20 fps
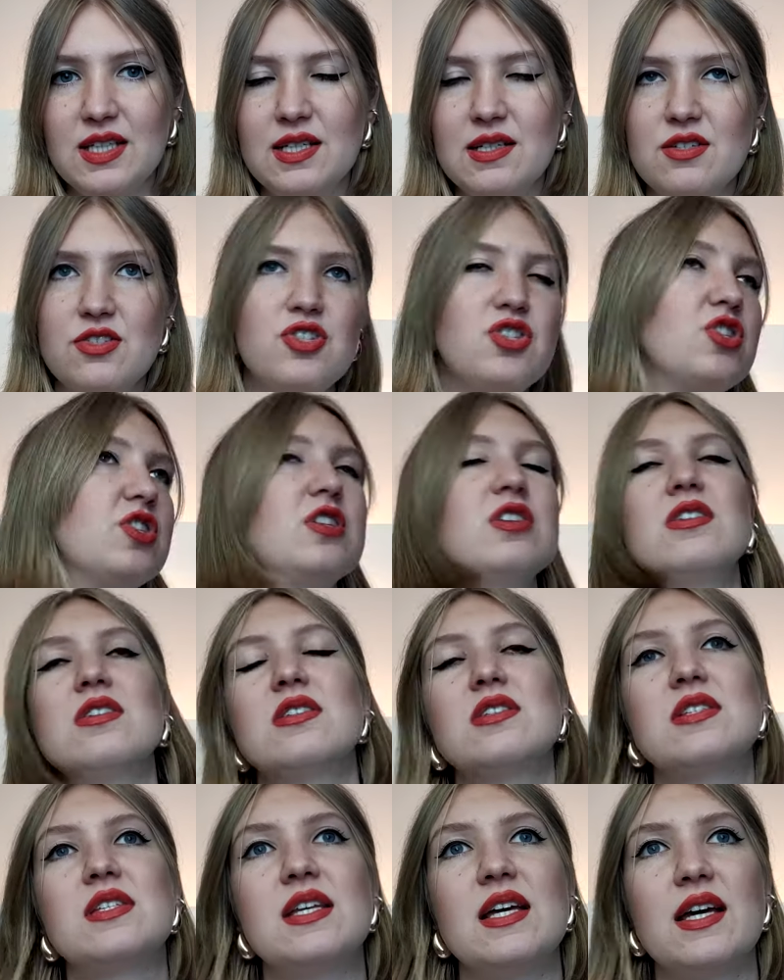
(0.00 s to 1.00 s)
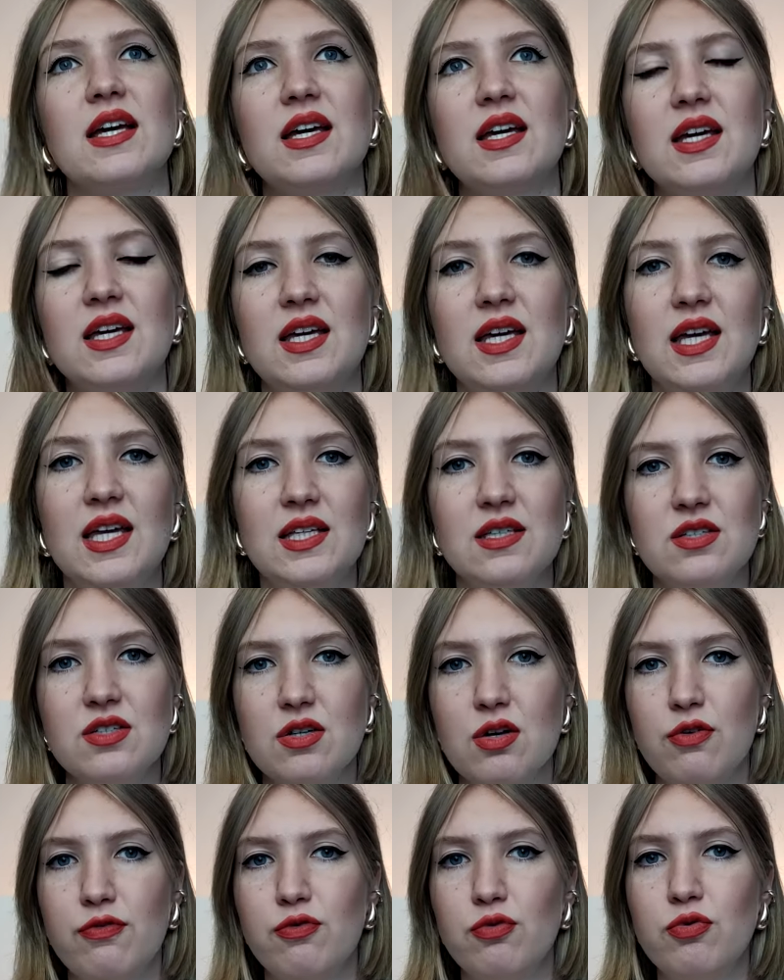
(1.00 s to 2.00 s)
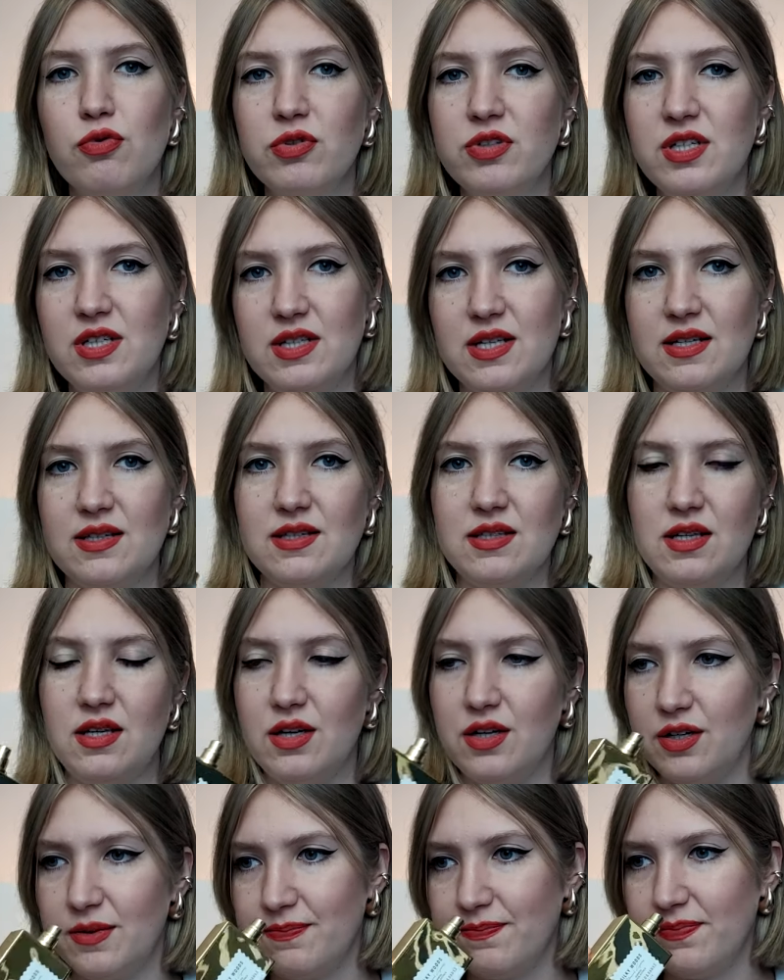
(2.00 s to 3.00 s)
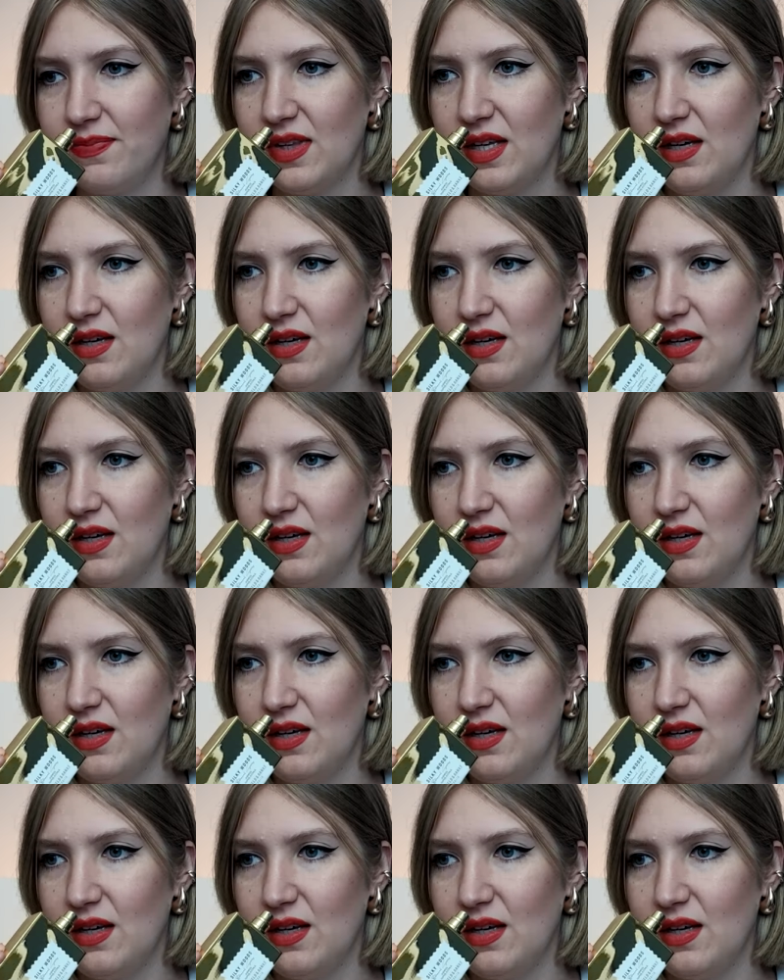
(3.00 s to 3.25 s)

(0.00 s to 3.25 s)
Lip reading: It is just a hint of woodiness here.